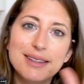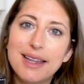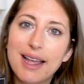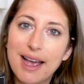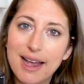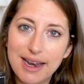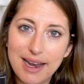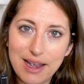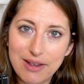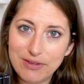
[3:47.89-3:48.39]

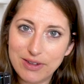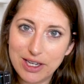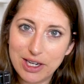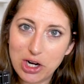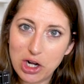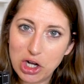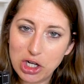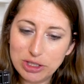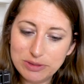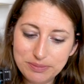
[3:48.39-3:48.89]
Not heavy at
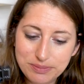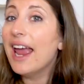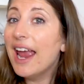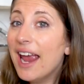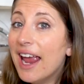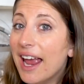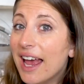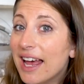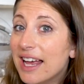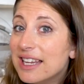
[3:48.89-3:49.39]
all.
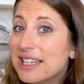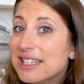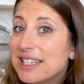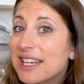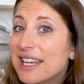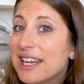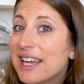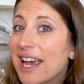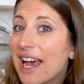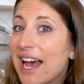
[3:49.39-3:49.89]
And
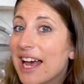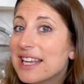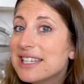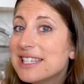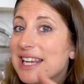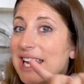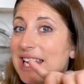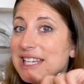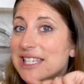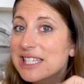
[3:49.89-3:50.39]
it
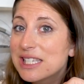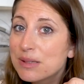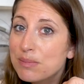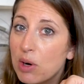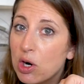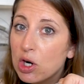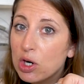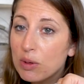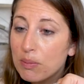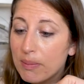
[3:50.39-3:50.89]
has a
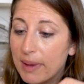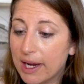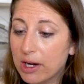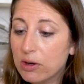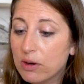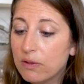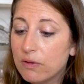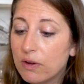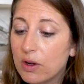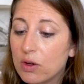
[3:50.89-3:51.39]
smart
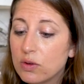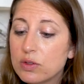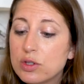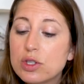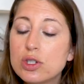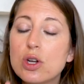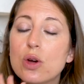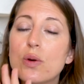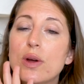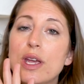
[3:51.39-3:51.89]
microphone,
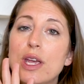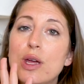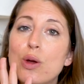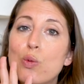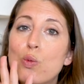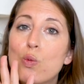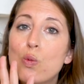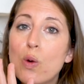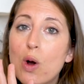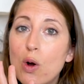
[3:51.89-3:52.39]
so
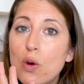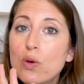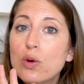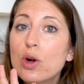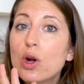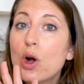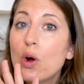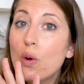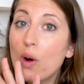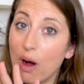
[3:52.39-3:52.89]
it
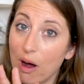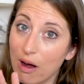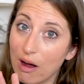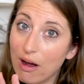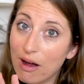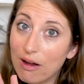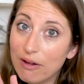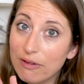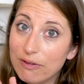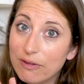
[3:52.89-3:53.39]
won't go
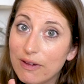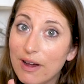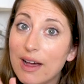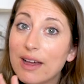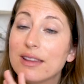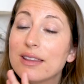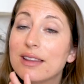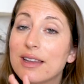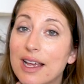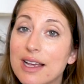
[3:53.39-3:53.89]
off
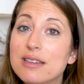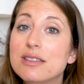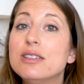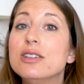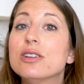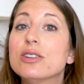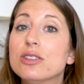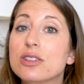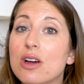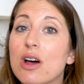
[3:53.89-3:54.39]
unless
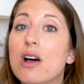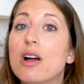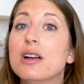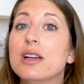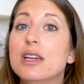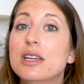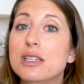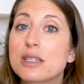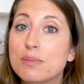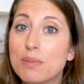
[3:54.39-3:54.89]
your
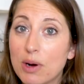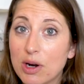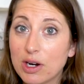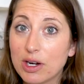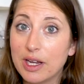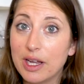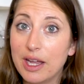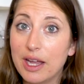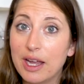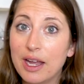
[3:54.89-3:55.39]
dog is
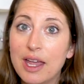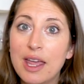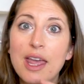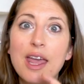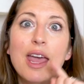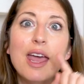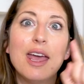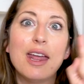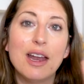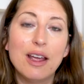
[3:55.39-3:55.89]
barking.
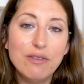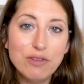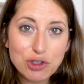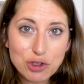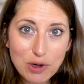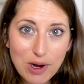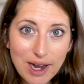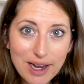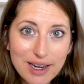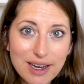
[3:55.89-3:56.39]
And I've
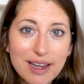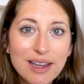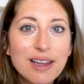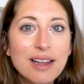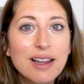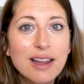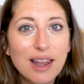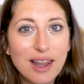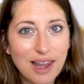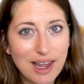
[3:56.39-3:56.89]
tried
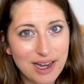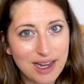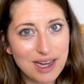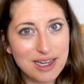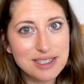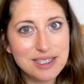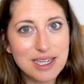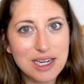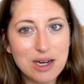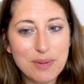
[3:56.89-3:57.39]
it, like
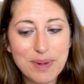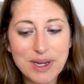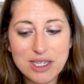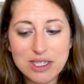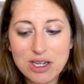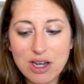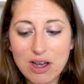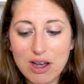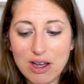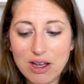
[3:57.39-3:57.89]
I said, on my
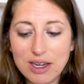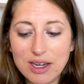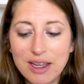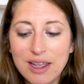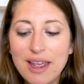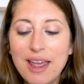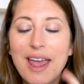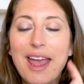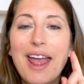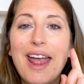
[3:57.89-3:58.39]
dog,
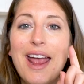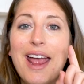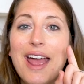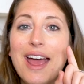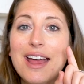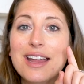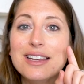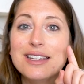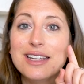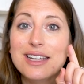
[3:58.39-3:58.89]

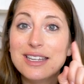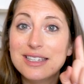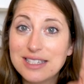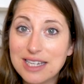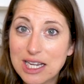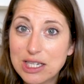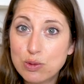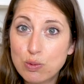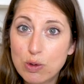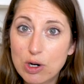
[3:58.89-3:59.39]
and it
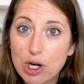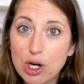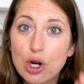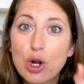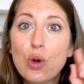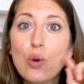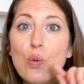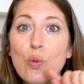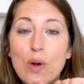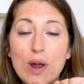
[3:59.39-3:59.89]
does
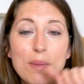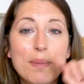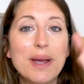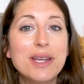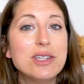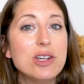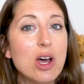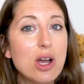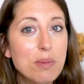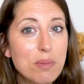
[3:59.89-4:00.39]
work. When my
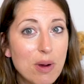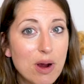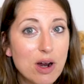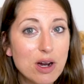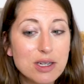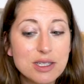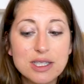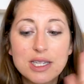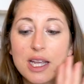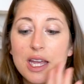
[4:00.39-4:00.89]
dog
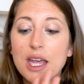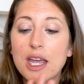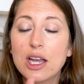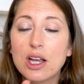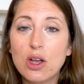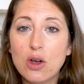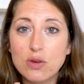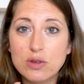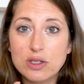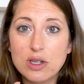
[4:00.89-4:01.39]
barks,
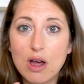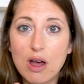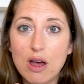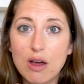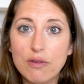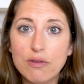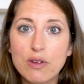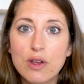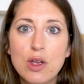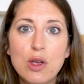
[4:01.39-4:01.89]
it goes
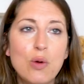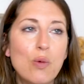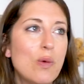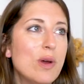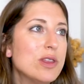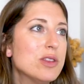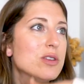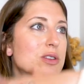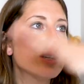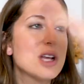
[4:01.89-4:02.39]
off.
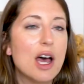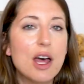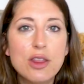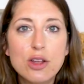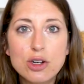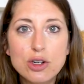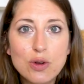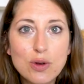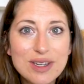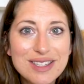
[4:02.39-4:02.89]
When there's
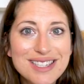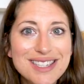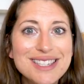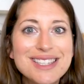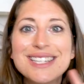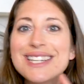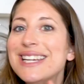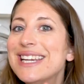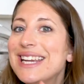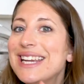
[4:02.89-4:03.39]
other
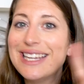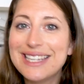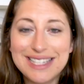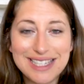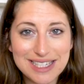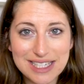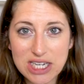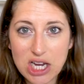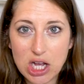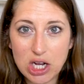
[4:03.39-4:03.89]
noises, it
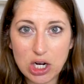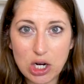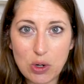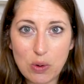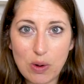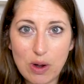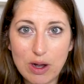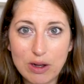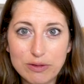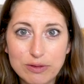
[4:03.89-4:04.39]
does not
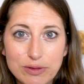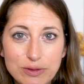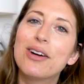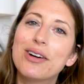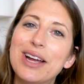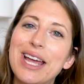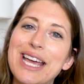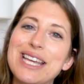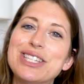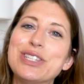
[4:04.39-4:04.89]
go off.
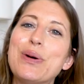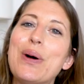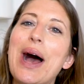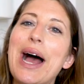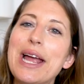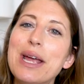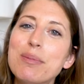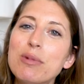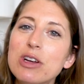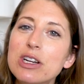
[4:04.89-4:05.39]
Okay, so
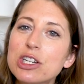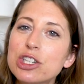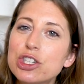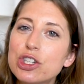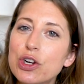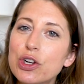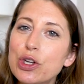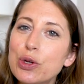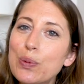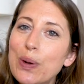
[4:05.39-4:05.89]
I am gonna
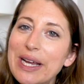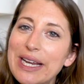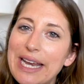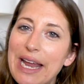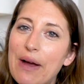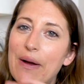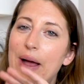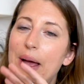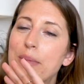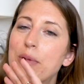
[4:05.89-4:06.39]
show you right
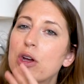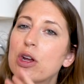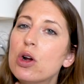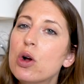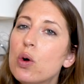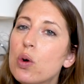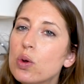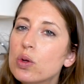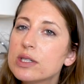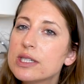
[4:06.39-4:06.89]
now. I'm
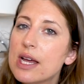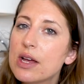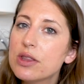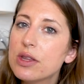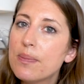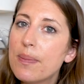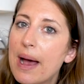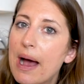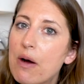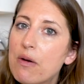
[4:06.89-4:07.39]
gonna hold down
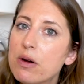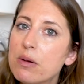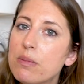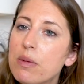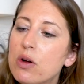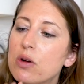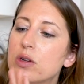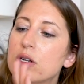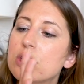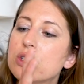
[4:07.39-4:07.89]
the power
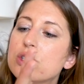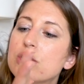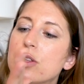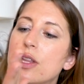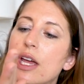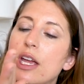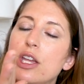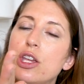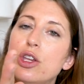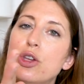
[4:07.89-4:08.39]
mode so
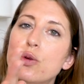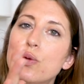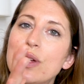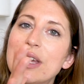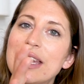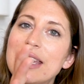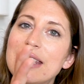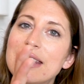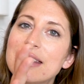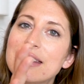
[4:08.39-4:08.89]
that you
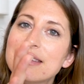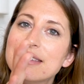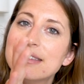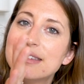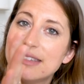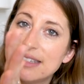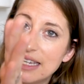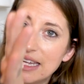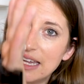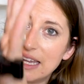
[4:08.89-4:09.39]
can
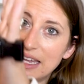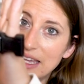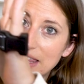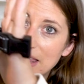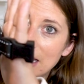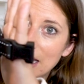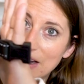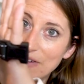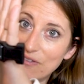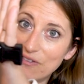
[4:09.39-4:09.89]
see
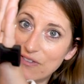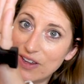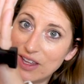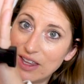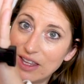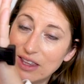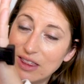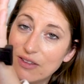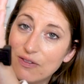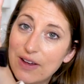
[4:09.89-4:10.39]
that I'm
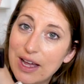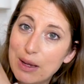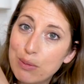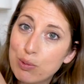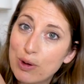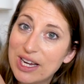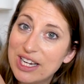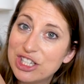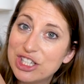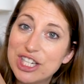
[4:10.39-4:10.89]
feeling the
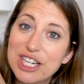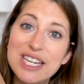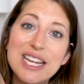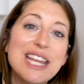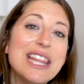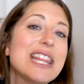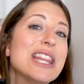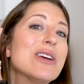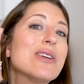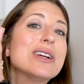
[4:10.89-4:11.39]

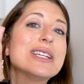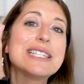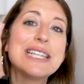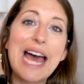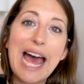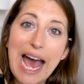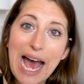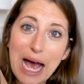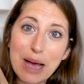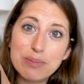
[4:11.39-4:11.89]
vibration. There is
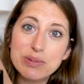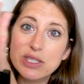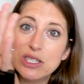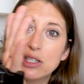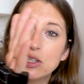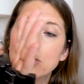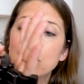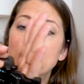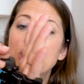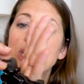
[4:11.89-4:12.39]

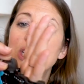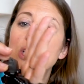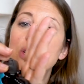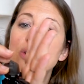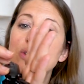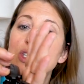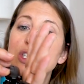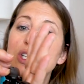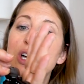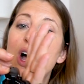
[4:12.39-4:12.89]
absolutely
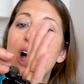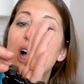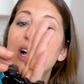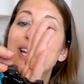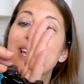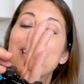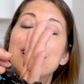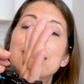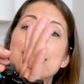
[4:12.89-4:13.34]
no shock.